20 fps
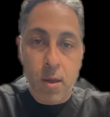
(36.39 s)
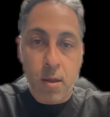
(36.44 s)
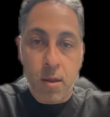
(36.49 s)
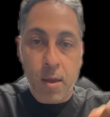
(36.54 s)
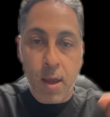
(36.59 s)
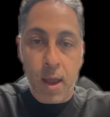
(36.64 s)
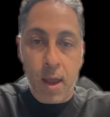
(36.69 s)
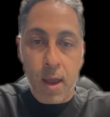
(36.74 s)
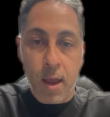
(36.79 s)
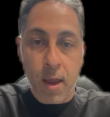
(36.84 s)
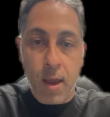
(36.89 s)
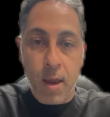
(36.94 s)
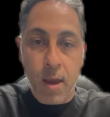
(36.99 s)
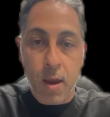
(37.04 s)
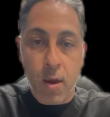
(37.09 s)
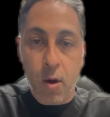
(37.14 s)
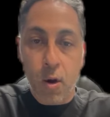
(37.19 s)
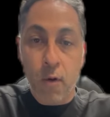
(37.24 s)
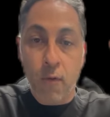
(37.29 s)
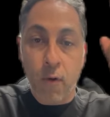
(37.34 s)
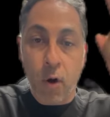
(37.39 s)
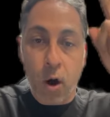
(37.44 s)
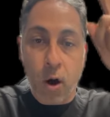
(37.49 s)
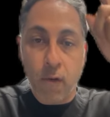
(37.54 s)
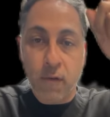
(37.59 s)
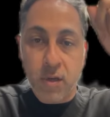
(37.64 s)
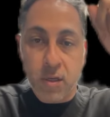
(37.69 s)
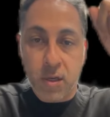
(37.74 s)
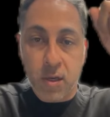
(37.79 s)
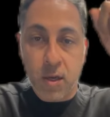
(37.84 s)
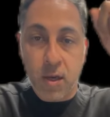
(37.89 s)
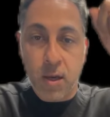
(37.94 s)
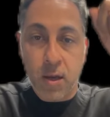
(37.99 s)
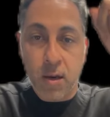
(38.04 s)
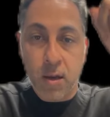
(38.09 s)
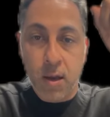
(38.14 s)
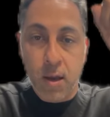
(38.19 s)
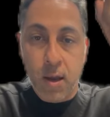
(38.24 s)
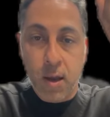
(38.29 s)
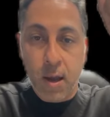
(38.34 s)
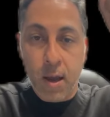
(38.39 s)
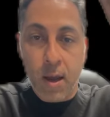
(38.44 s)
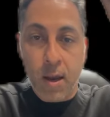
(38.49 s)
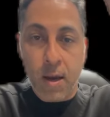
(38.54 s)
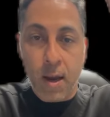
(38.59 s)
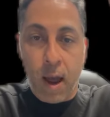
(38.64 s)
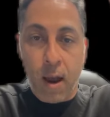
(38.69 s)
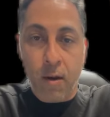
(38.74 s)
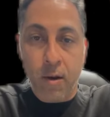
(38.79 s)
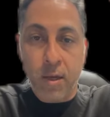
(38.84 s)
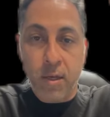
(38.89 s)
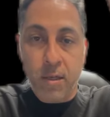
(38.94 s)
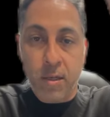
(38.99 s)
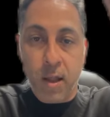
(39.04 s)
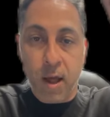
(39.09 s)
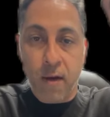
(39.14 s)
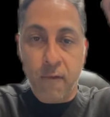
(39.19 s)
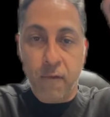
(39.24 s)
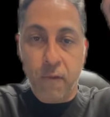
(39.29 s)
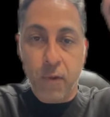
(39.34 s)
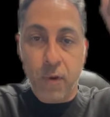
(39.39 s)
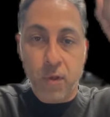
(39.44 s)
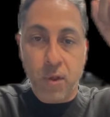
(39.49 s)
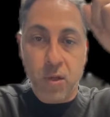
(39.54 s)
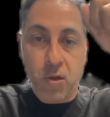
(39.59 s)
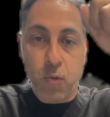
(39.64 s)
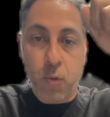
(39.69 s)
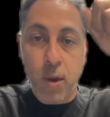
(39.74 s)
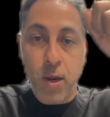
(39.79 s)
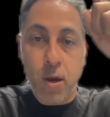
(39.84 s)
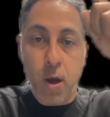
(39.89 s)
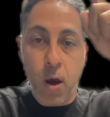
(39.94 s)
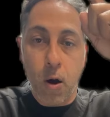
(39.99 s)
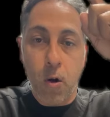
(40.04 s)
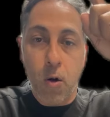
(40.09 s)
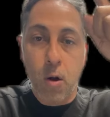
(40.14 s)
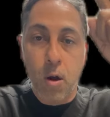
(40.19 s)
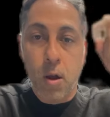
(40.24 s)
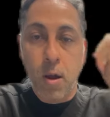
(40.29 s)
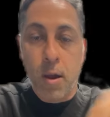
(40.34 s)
They over-harvested, and now he's left with this window,